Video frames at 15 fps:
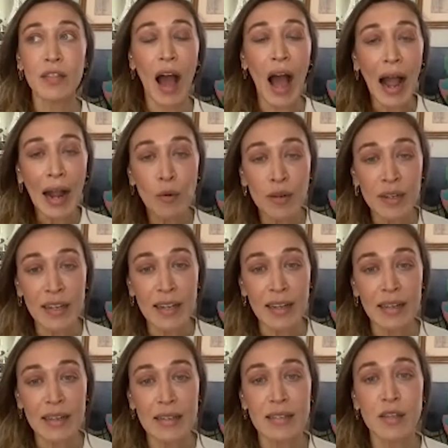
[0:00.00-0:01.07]
The irony
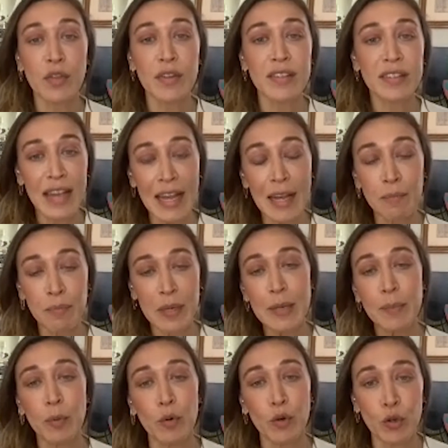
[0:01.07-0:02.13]
is the same
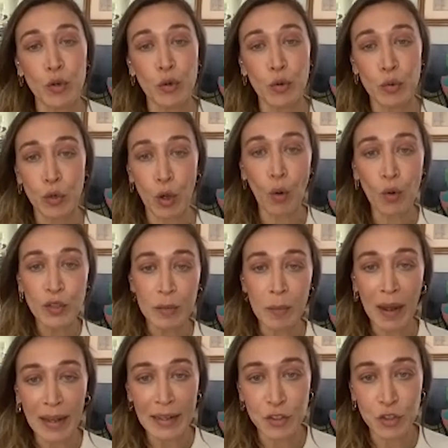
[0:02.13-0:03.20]
people who go to my
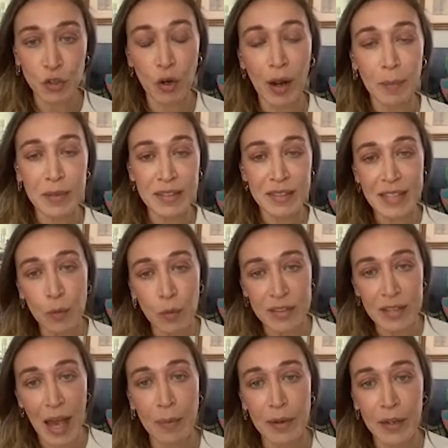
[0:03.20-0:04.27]
Instagram to see what's
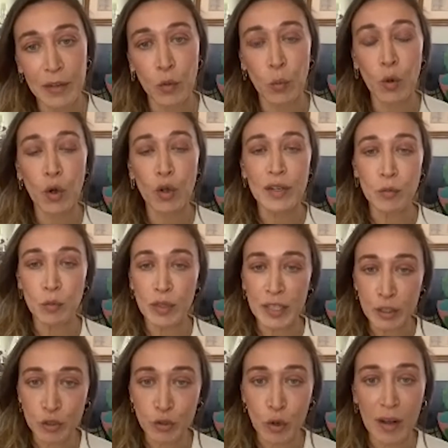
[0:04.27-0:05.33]
happening in the world and really
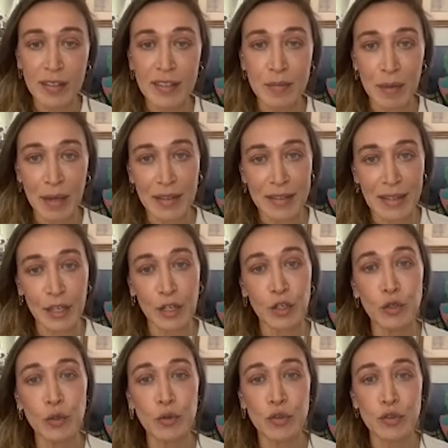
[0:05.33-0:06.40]
trust me as like a news